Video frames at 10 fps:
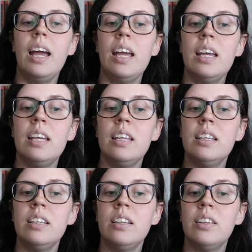
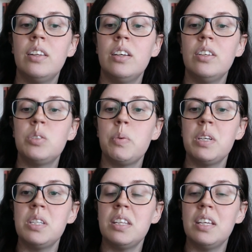And the
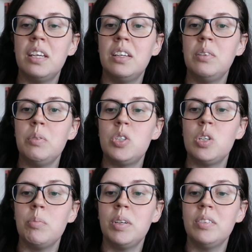twist at the end with
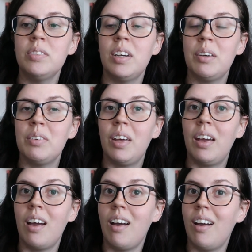Gemma, I was
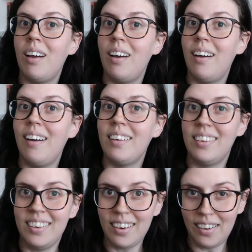like,
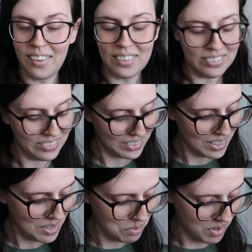Girl,
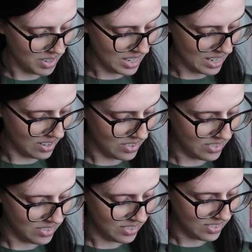come on
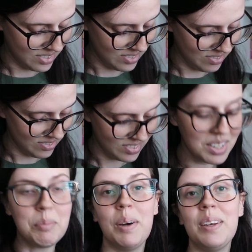now.
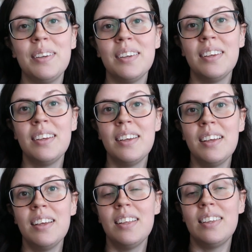Come on.
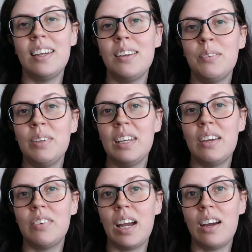They didn't really
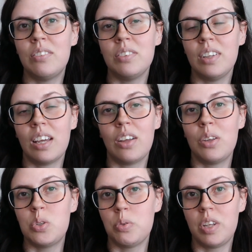ever have like a
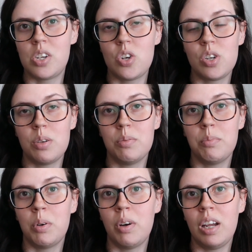close relationship.
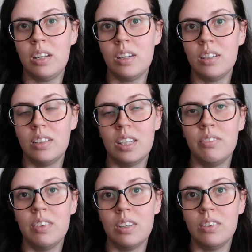Miranda
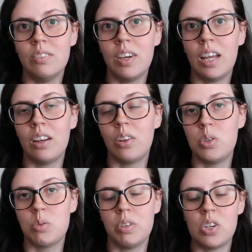and Viv had a
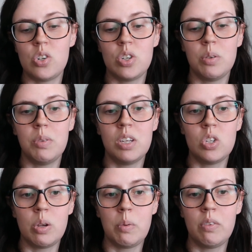closer relationship than
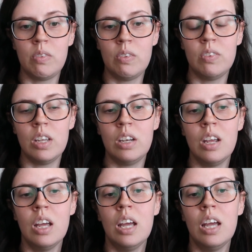Gemma and Viv did,